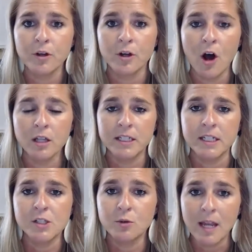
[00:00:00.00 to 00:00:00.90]
the
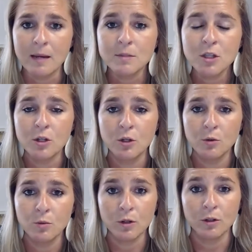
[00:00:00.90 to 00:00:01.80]
colonists who came to the
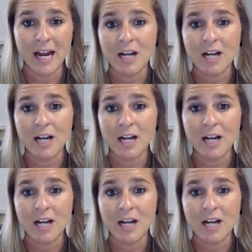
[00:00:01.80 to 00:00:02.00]
New World,